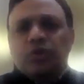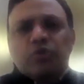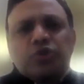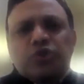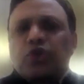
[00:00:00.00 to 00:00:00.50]

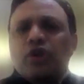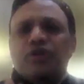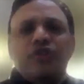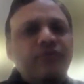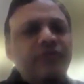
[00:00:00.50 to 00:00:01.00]
new
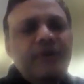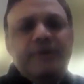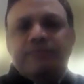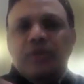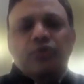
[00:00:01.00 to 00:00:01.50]
sorts
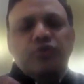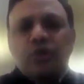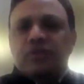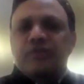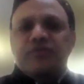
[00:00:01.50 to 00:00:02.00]

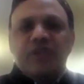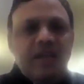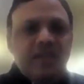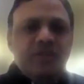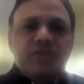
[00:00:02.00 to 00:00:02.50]
of
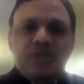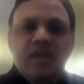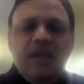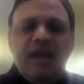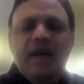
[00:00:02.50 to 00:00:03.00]
challenges,
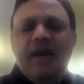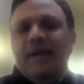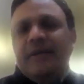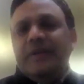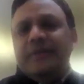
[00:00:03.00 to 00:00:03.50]

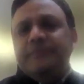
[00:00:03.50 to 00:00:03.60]
and